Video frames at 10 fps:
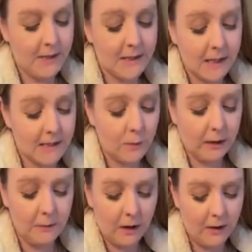If it does
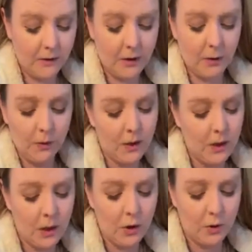really bother you,
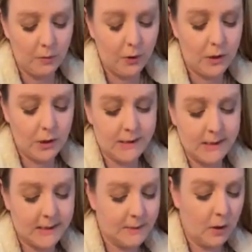you can put
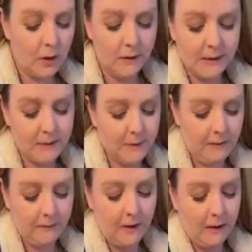just the smallest
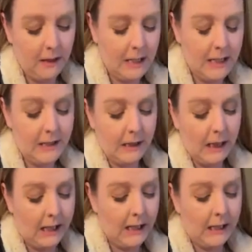bit of a light
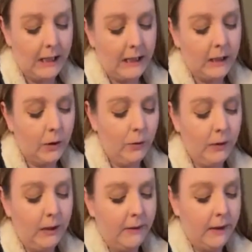
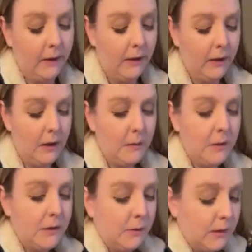coat down there,
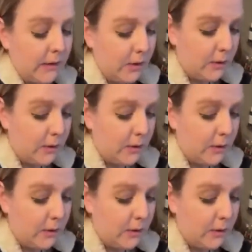but don't